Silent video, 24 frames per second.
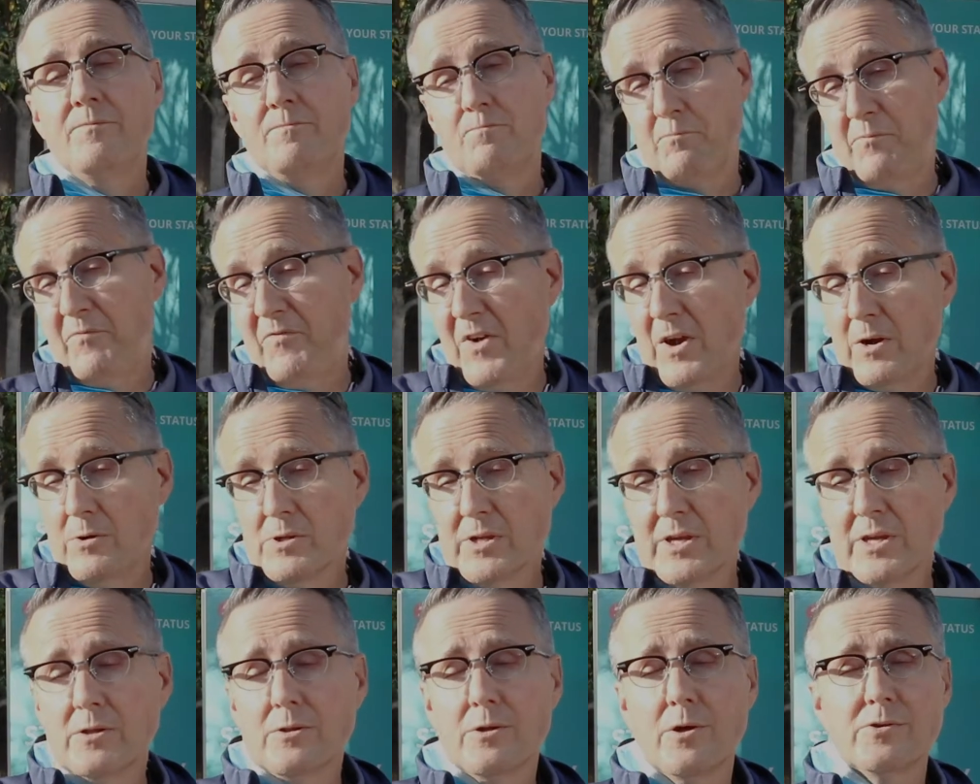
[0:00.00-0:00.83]

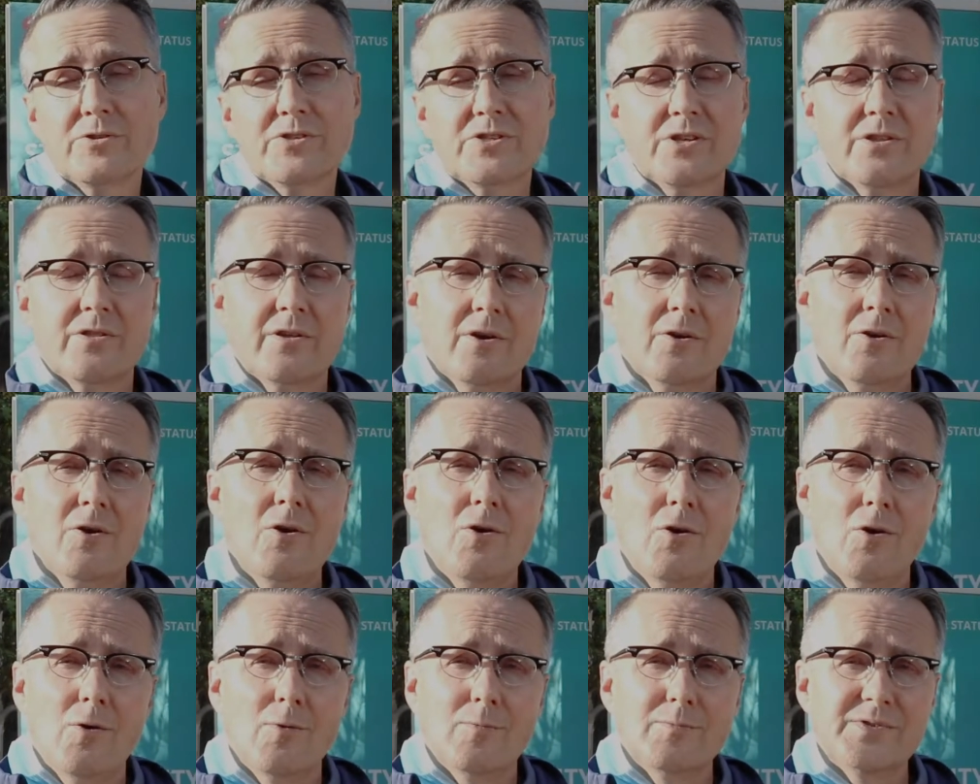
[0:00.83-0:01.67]
fairly close to their
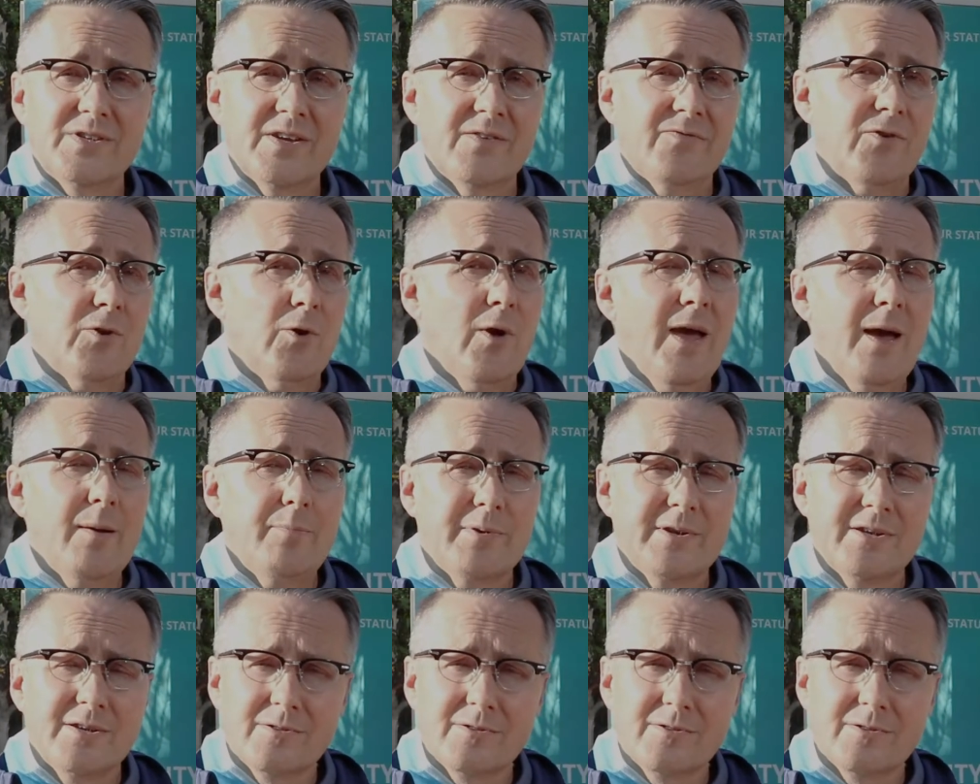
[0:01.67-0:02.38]
homes if you happen